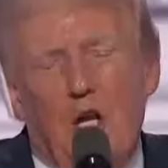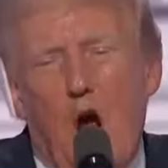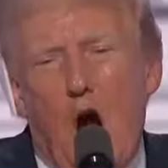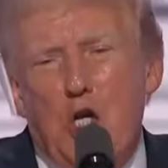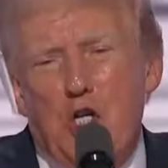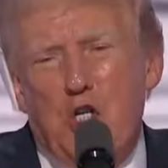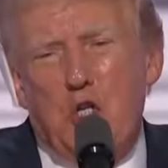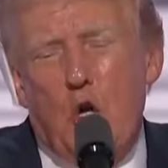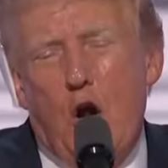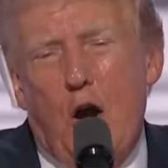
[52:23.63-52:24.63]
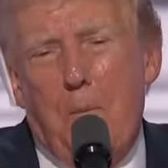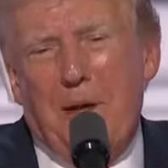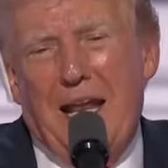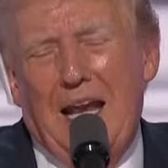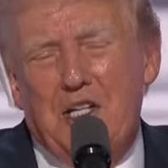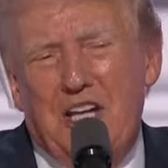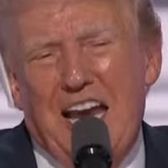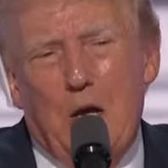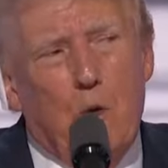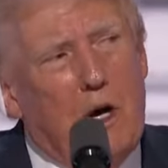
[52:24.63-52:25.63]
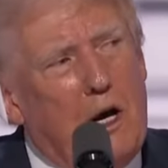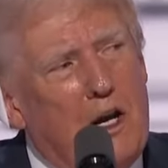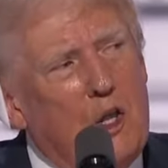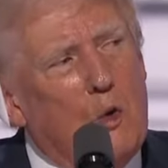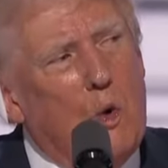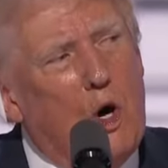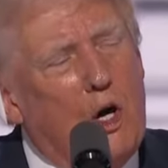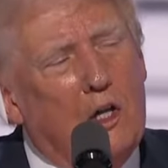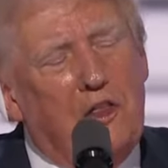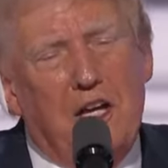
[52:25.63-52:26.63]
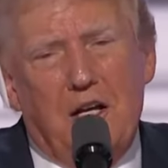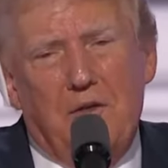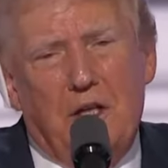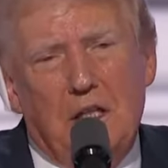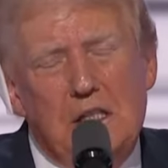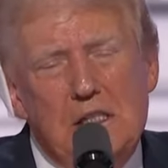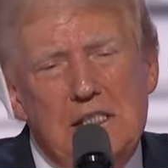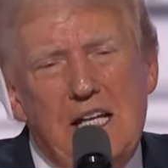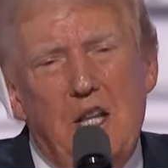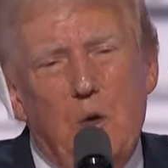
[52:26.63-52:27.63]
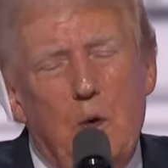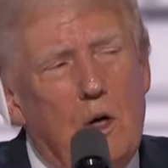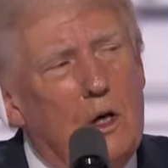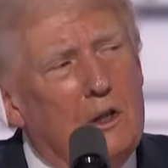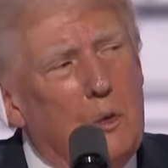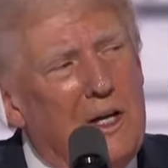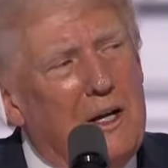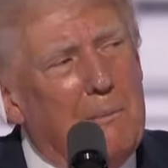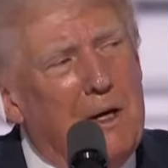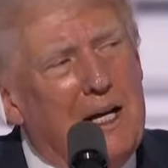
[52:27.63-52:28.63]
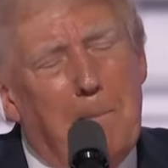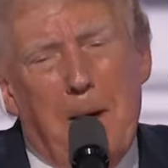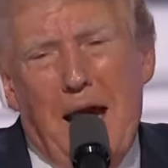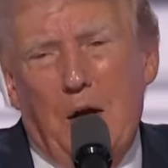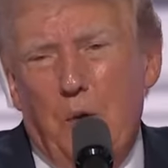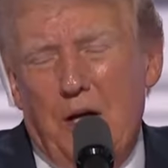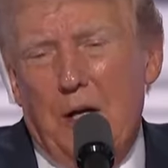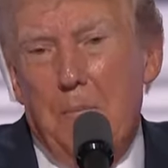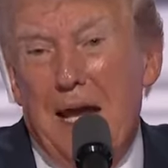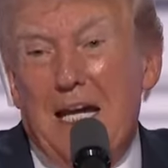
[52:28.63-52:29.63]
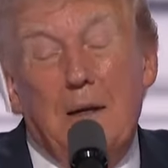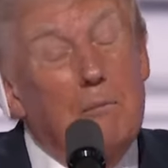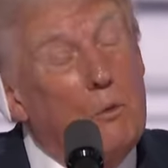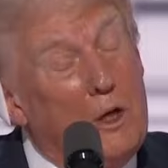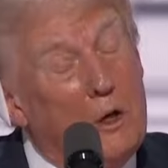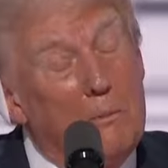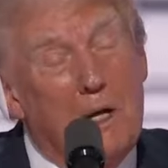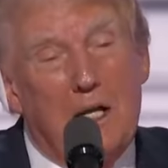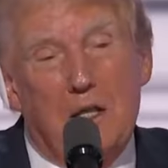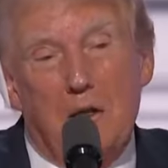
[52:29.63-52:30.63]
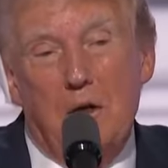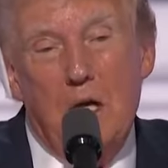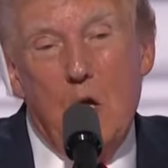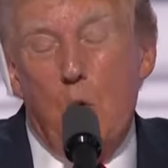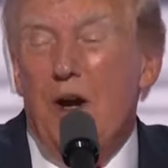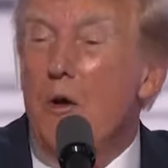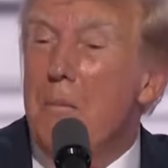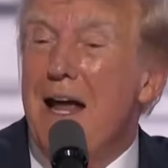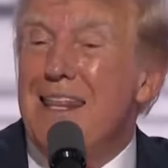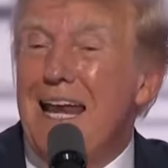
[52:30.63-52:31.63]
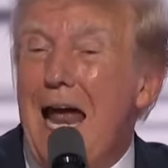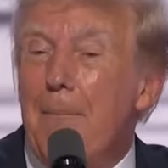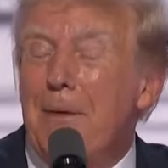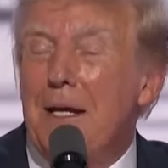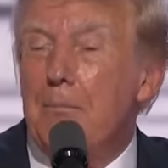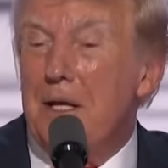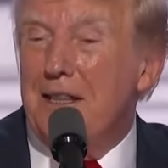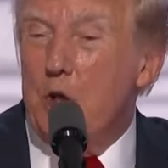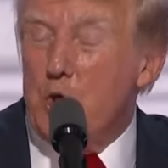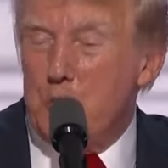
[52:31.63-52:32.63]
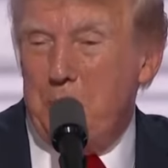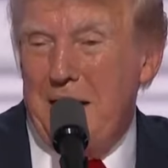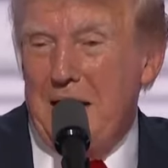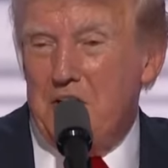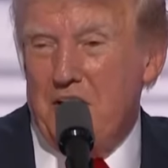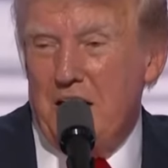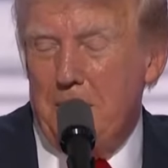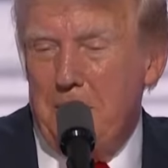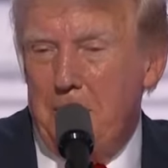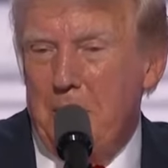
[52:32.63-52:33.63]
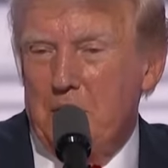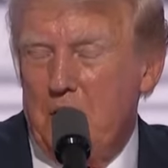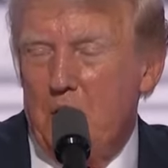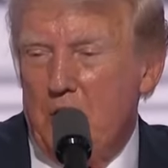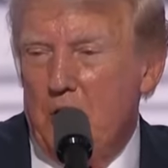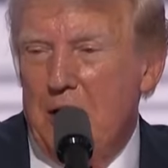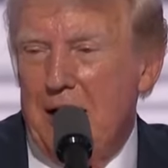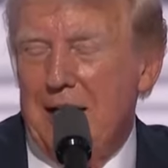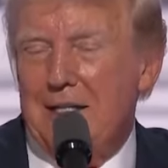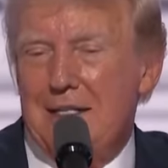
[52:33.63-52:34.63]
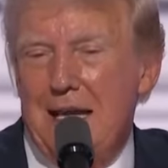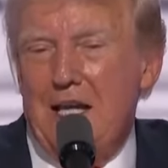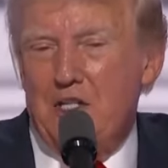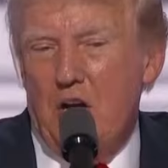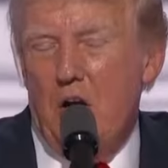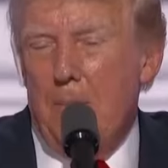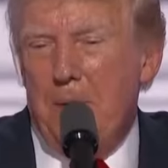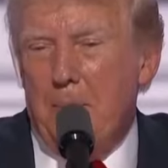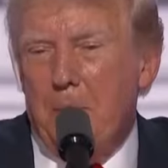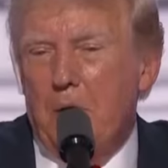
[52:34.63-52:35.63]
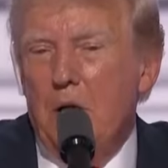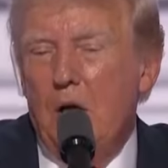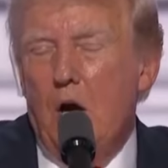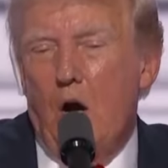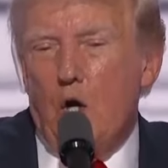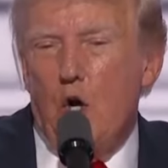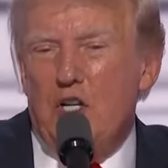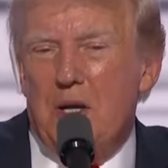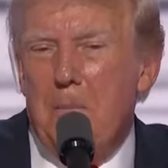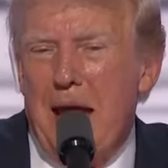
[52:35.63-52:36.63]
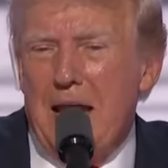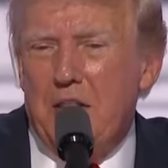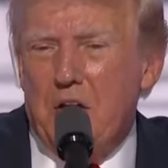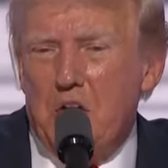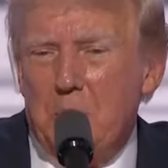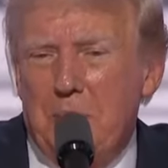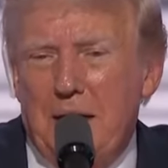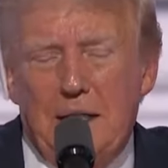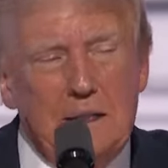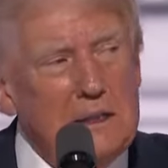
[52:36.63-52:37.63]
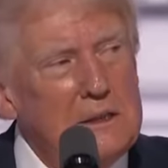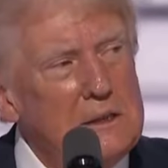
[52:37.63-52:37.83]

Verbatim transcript: largest auto plants anywhere in the world. Think of it in the world. We're going to bring it back. We're going to make them. We don't mind the we don't mind that happening, but those plants are going to be built in the United States and our people are going to man those plants.